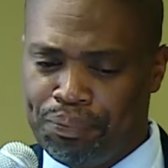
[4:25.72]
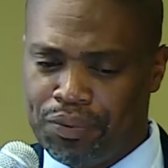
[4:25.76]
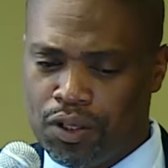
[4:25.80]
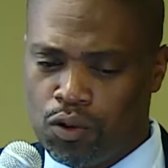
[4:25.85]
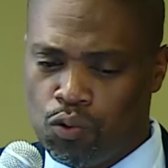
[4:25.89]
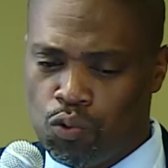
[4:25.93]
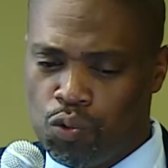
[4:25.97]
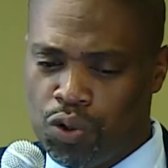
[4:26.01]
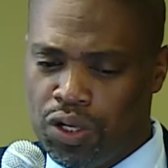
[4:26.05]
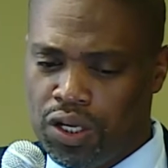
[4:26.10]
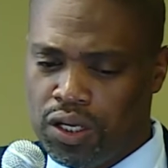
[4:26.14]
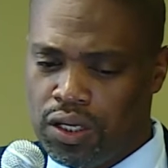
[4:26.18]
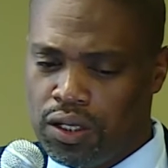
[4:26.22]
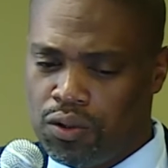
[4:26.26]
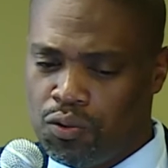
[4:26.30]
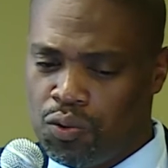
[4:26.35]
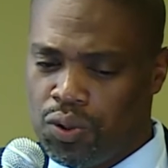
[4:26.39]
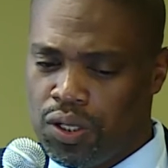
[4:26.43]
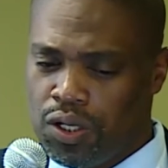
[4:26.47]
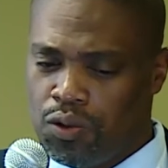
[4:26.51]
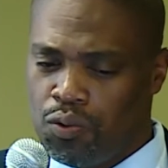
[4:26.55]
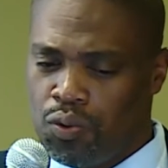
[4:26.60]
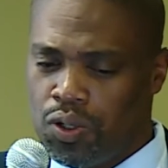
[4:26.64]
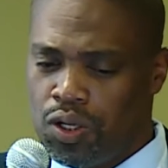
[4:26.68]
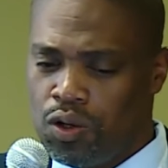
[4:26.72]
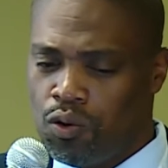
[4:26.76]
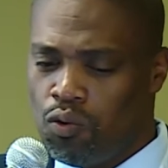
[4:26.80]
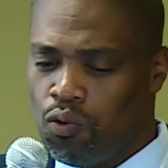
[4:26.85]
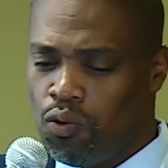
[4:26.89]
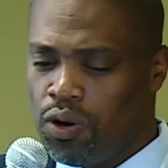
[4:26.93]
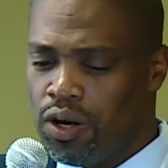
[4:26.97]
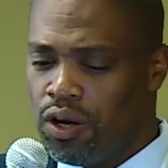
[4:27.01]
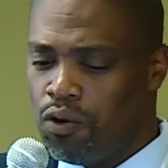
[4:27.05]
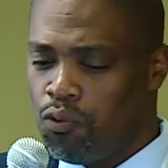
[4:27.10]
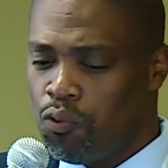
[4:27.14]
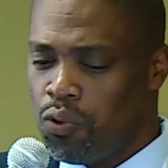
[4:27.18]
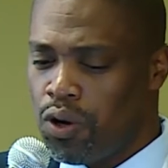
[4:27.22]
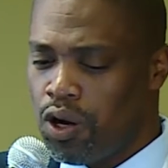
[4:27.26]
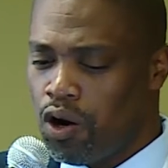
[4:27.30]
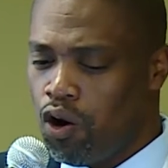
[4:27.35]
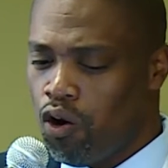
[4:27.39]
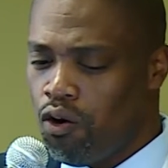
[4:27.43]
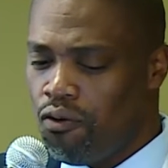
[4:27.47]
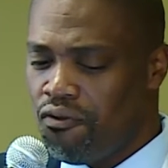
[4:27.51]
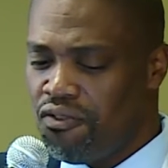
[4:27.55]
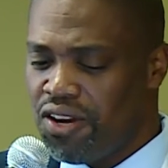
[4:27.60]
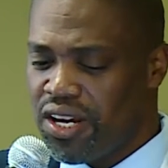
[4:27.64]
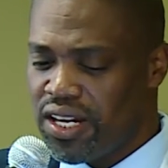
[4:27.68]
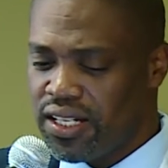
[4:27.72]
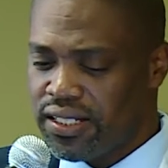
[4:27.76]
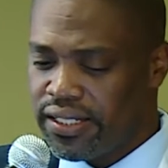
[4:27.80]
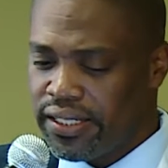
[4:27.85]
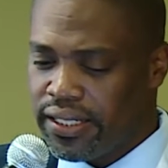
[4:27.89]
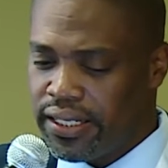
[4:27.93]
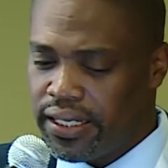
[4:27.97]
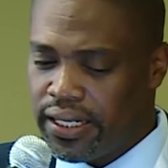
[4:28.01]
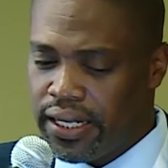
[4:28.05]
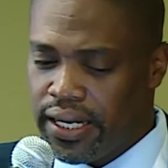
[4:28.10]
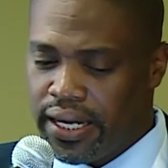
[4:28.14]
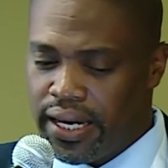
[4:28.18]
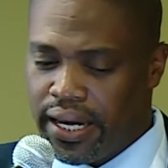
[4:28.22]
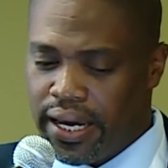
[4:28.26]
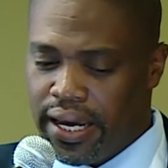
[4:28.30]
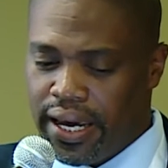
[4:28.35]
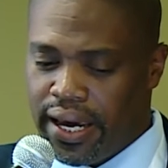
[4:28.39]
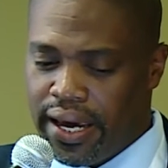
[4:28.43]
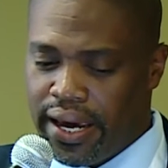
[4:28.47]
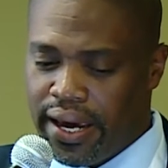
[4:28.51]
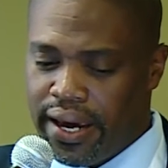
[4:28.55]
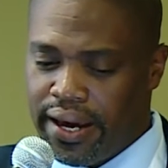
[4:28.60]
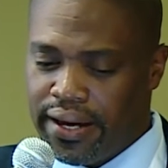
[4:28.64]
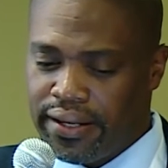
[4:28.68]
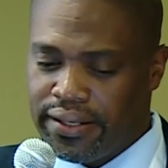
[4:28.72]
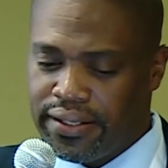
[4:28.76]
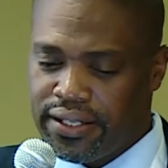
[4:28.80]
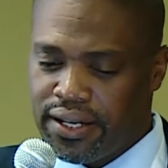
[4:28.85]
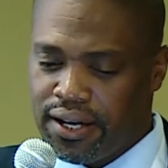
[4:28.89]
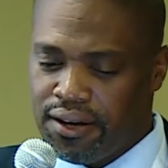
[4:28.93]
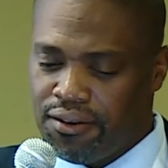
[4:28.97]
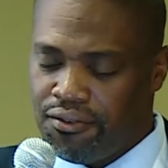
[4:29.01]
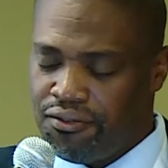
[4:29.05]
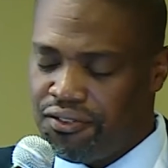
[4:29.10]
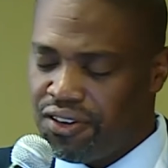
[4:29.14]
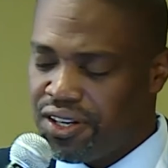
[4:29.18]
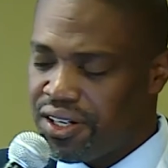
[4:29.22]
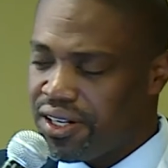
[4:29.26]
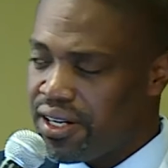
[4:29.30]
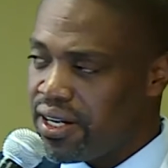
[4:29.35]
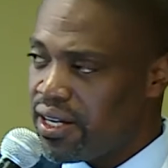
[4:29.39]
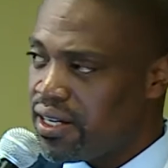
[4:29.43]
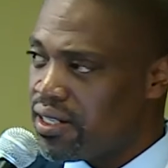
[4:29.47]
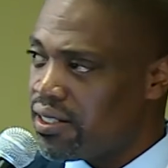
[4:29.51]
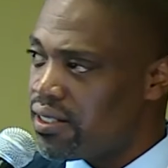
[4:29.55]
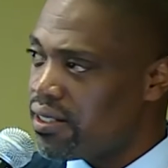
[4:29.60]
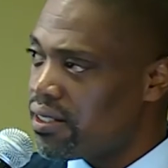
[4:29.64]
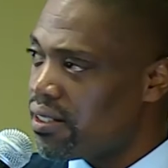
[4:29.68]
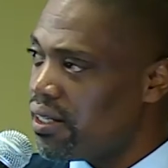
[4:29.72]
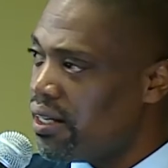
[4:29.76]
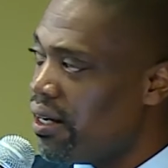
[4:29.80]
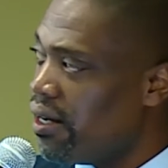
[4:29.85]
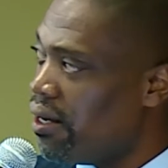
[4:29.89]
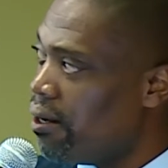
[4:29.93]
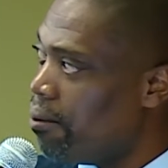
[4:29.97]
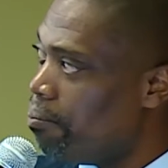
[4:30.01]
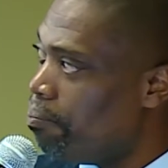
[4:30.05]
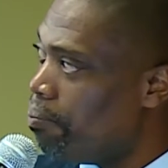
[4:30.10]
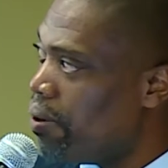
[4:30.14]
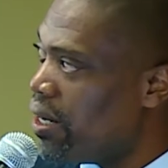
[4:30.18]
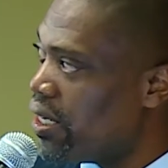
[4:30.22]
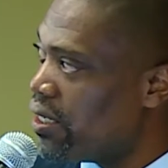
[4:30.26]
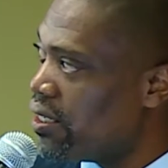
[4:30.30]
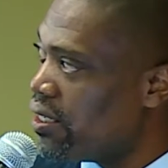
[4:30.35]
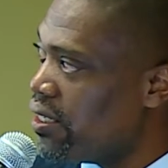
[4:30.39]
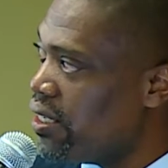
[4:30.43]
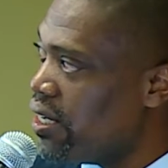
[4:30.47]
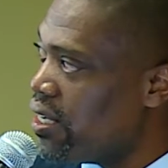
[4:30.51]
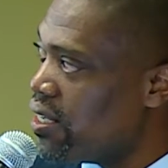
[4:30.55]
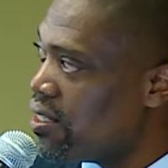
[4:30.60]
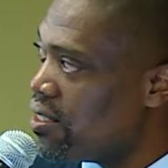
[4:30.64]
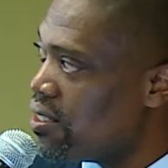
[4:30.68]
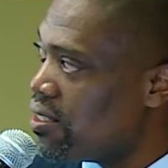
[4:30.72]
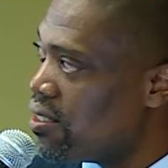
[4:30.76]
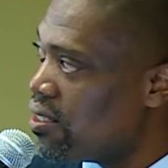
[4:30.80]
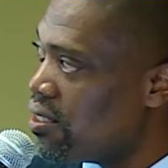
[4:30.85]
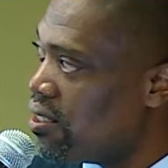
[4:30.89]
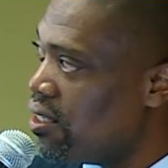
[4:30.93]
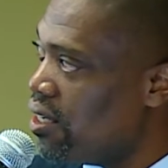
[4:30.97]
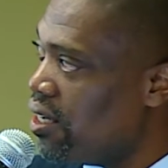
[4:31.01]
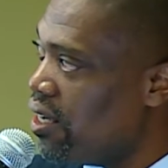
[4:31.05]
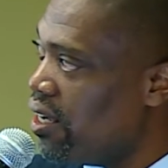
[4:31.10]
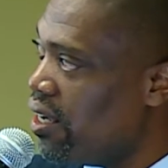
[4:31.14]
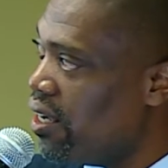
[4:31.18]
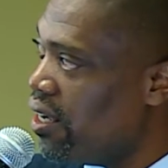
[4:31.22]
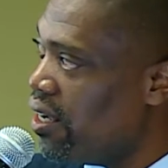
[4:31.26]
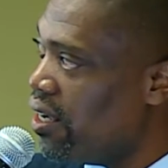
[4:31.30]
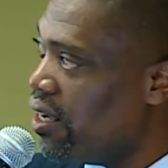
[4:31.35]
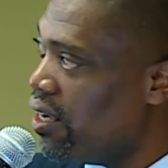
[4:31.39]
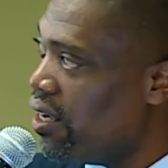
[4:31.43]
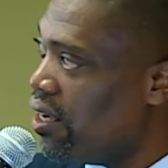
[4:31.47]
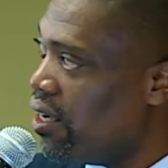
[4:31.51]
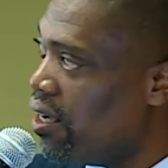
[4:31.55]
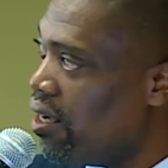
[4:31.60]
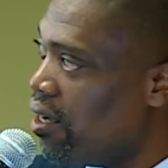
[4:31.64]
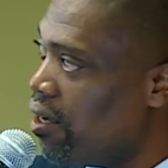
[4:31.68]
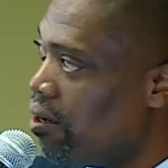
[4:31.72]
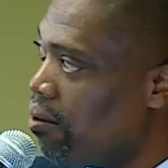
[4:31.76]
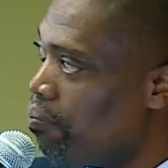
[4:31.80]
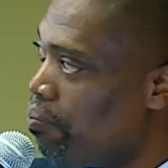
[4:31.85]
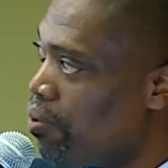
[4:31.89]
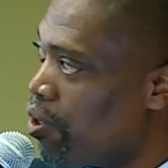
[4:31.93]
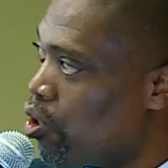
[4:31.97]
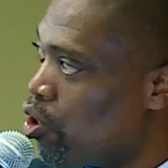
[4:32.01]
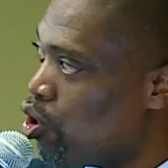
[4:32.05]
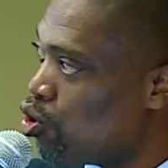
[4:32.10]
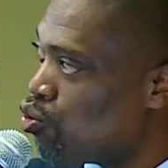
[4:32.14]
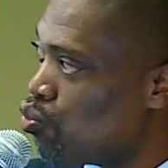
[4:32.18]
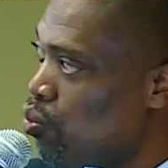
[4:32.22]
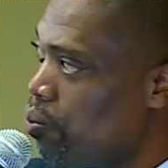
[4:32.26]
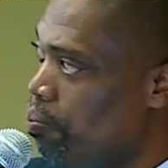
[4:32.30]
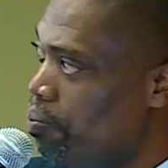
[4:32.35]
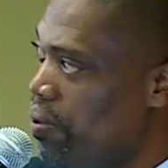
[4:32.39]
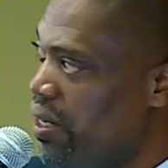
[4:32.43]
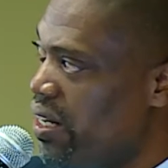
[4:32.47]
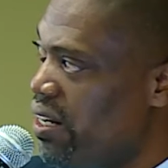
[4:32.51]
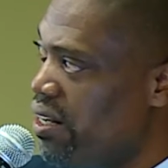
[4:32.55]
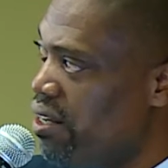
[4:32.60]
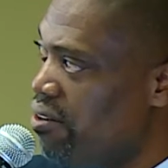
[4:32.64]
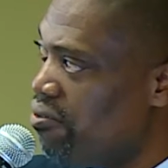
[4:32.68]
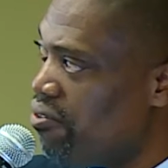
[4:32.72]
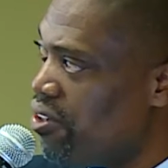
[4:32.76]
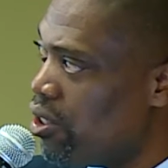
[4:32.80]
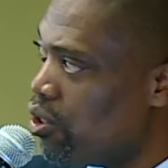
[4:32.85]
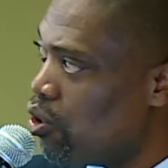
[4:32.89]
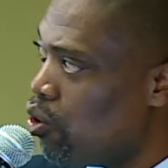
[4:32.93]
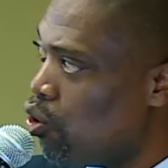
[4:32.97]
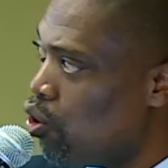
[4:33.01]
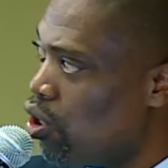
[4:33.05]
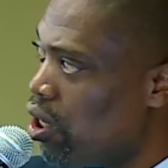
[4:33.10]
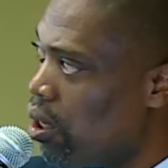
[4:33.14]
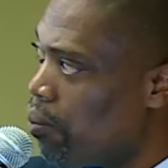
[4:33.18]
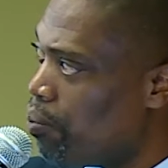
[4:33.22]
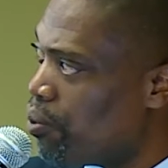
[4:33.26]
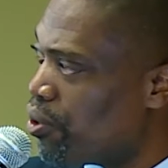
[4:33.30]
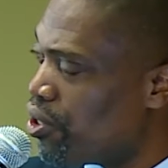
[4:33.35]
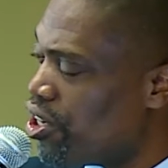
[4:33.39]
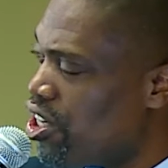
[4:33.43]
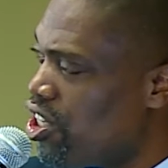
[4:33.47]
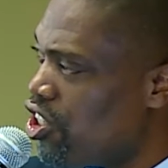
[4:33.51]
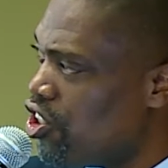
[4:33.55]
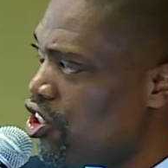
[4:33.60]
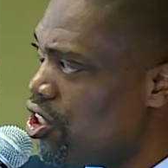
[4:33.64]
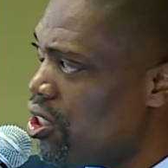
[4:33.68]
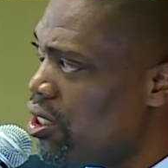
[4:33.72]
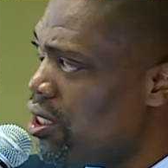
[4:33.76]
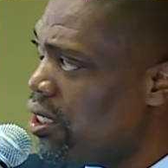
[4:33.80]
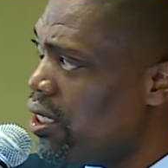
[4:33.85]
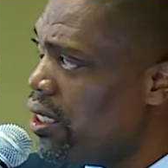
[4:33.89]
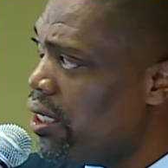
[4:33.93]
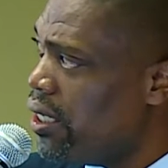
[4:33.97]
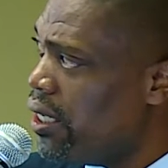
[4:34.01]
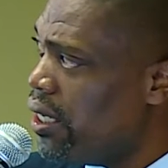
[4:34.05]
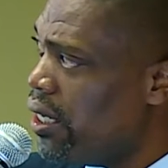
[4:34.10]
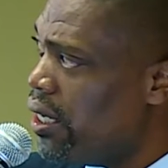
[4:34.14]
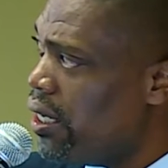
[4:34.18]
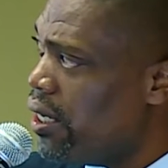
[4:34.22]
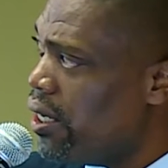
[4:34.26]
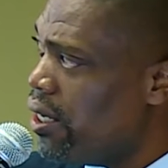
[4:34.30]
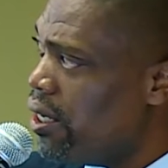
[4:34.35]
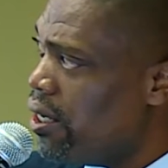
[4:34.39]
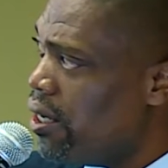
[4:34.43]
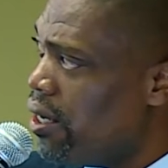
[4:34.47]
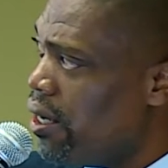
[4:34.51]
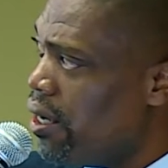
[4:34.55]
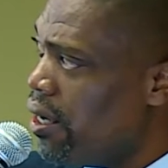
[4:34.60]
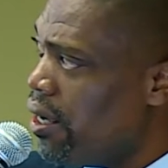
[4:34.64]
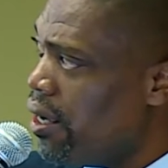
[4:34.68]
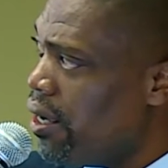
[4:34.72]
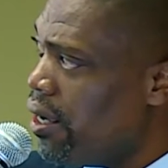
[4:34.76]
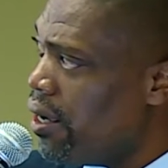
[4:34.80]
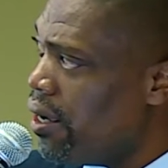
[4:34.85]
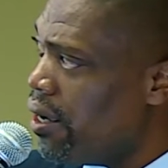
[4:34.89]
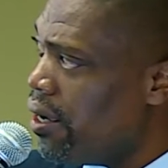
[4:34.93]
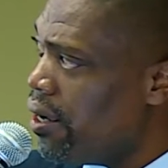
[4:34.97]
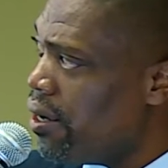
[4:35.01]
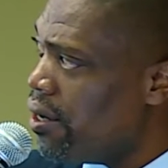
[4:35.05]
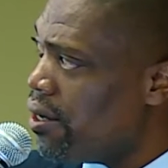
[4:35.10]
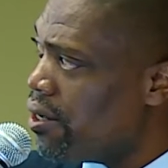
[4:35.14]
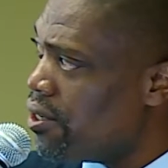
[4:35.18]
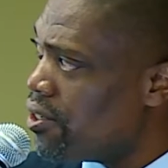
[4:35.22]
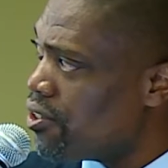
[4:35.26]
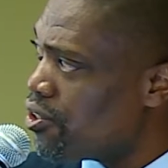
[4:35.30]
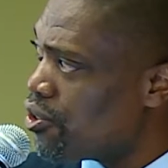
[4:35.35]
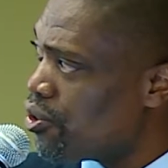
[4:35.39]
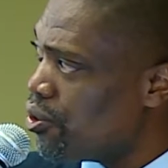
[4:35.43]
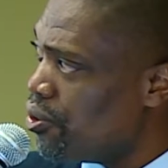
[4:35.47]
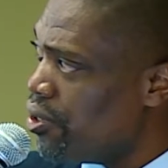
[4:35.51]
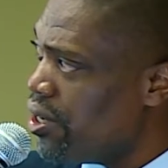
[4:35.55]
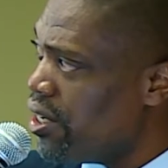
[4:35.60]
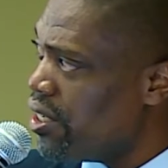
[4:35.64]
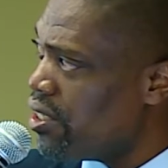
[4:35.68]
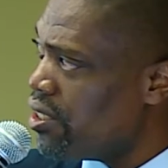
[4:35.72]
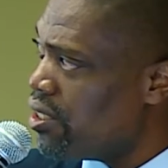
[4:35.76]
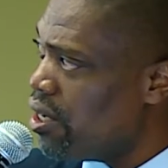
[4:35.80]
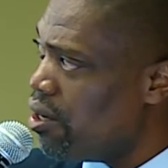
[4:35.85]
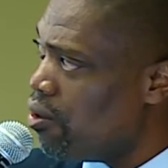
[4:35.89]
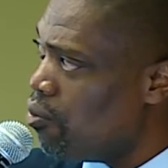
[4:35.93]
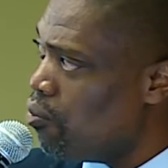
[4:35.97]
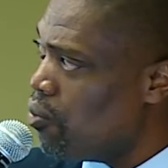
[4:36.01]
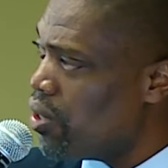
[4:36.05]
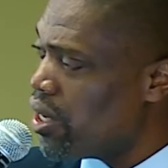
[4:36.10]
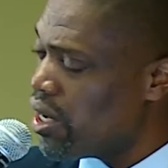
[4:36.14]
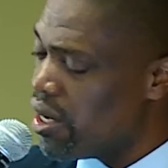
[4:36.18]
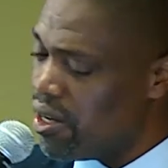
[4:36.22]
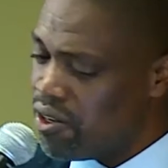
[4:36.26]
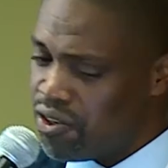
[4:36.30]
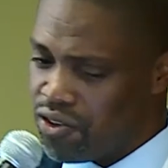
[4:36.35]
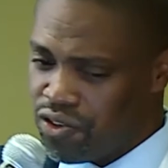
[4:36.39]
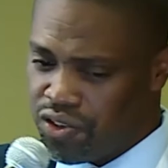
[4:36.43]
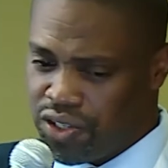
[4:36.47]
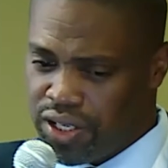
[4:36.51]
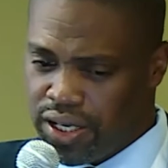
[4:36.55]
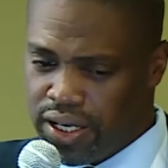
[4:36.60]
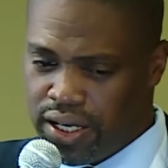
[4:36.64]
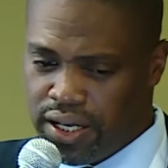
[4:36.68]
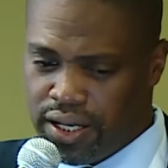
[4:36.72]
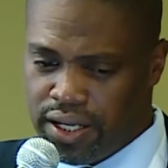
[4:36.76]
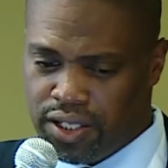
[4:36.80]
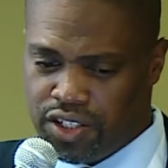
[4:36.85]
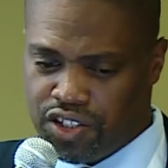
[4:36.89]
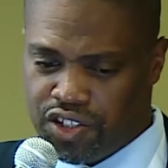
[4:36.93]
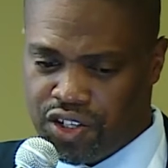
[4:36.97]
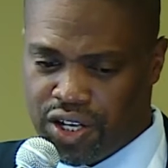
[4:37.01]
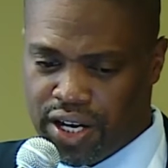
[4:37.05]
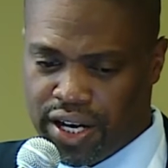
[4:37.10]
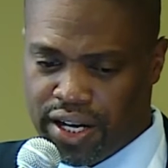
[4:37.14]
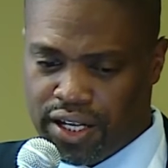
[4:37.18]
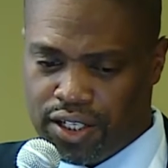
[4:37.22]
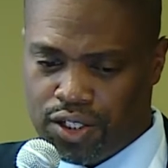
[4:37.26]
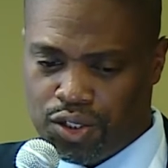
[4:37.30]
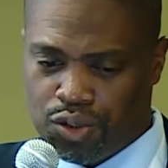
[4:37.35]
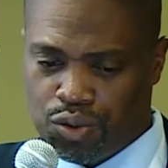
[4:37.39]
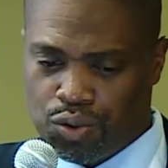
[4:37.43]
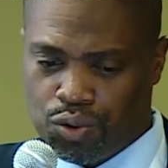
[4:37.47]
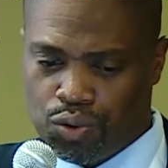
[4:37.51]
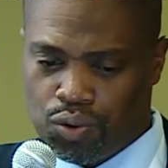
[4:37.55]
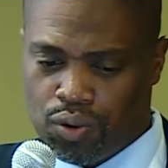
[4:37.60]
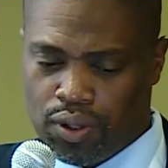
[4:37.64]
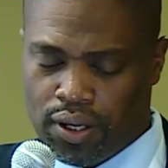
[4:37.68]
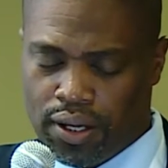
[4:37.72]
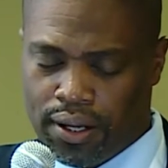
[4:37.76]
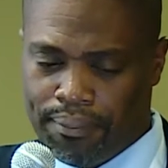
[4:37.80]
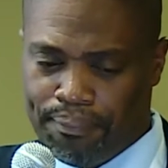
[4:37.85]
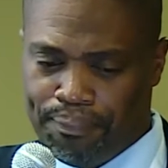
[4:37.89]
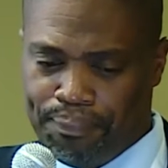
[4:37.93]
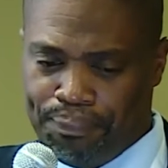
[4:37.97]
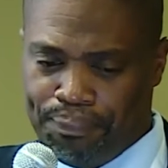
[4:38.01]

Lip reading: we obviously had various partners because we believe in collaboration, so that we can really try to